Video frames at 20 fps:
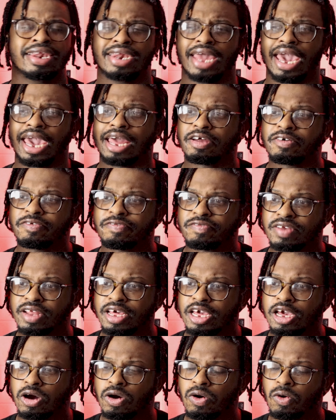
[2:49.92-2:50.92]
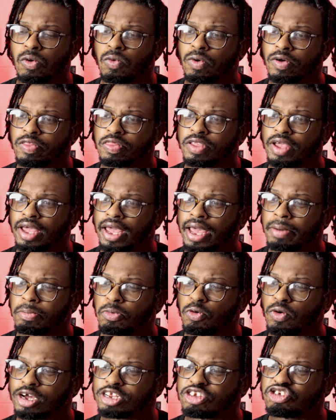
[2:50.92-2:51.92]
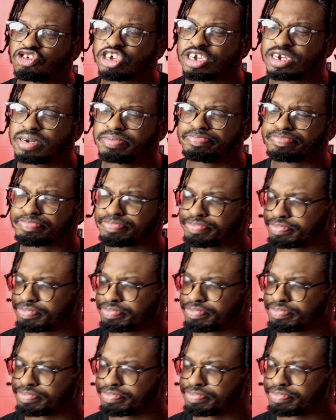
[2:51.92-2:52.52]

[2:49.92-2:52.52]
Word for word: natively with the M one chip.